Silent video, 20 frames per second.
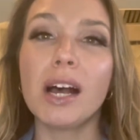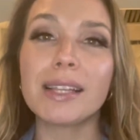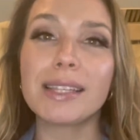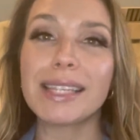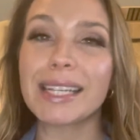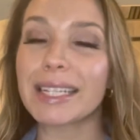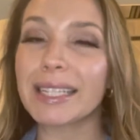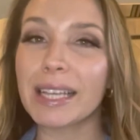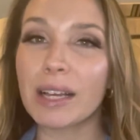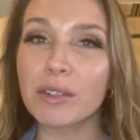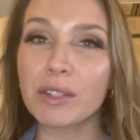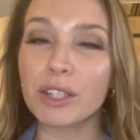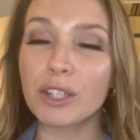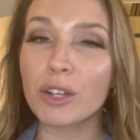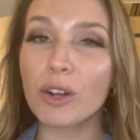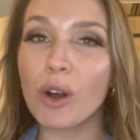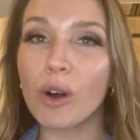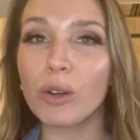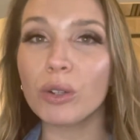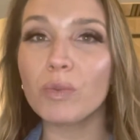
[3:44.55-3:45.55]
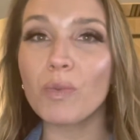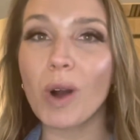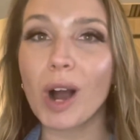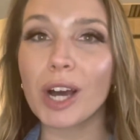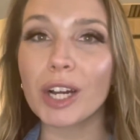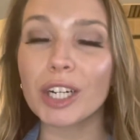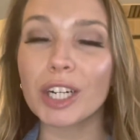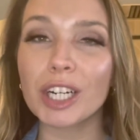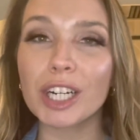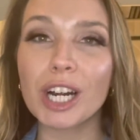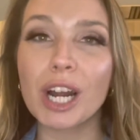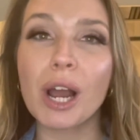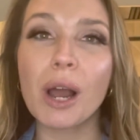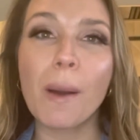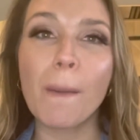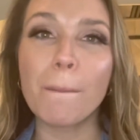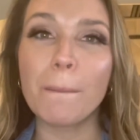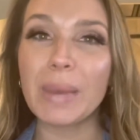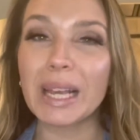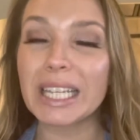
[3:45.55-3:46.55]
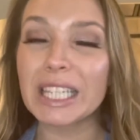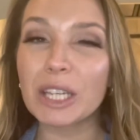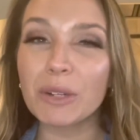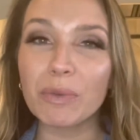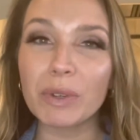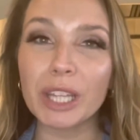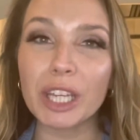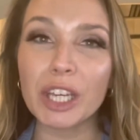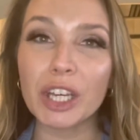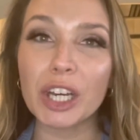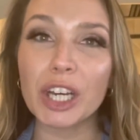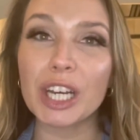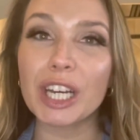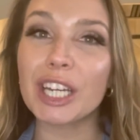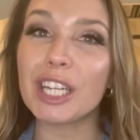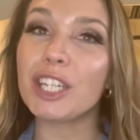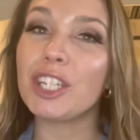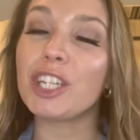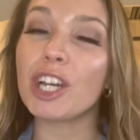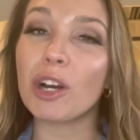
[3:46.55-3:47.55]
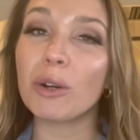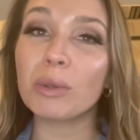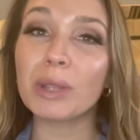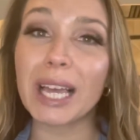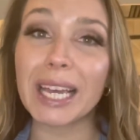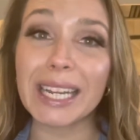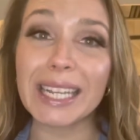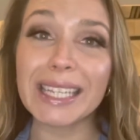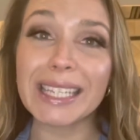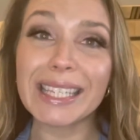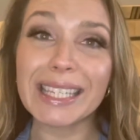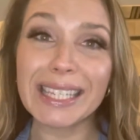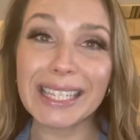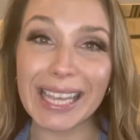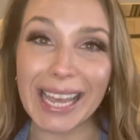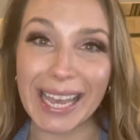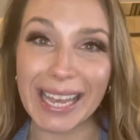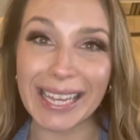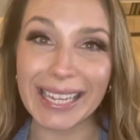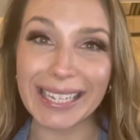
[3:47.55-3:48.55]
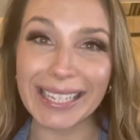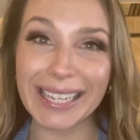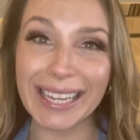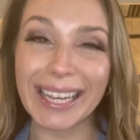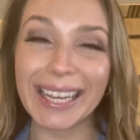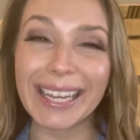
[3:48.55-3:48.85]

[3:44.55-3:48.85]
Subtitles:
6 ounces of cold water, mix it really good. Don't let it sit